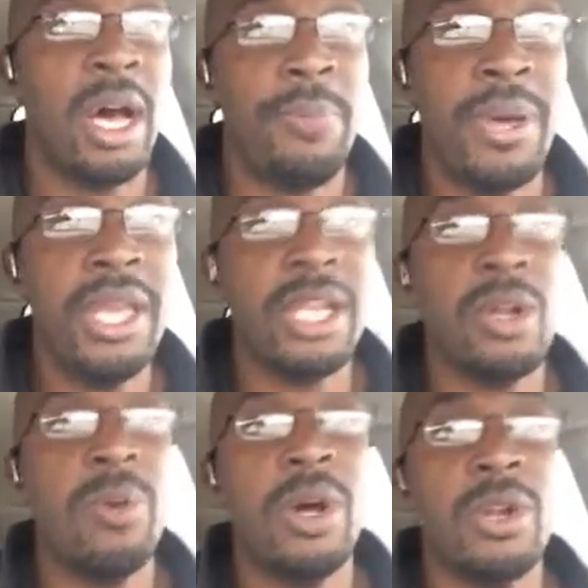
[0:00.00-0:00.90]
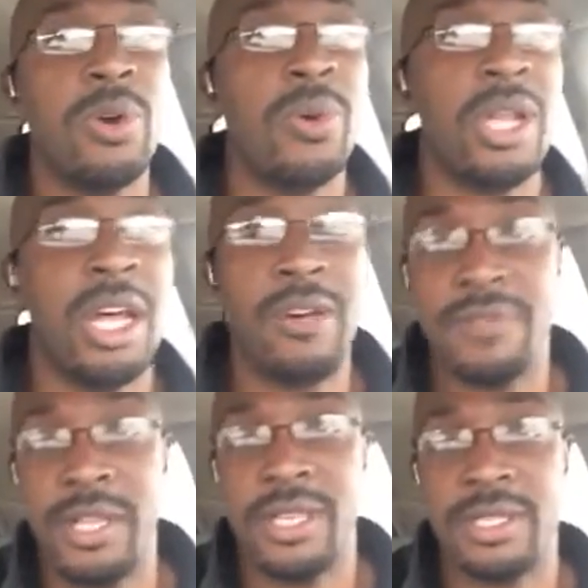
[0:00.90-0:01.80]
opinion, no one knows what
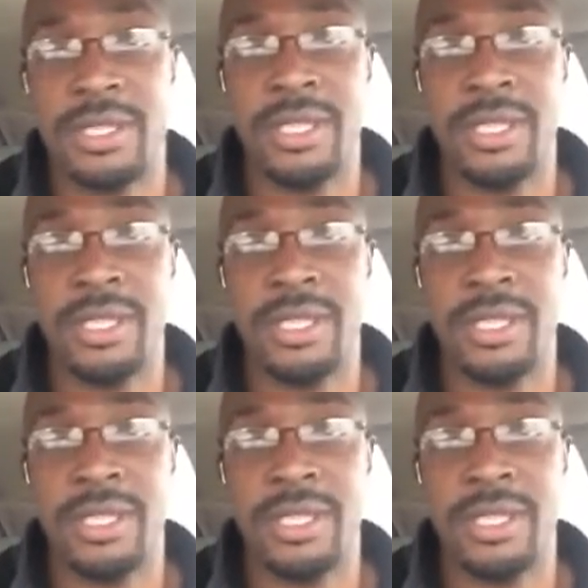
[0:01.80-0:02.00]
love is.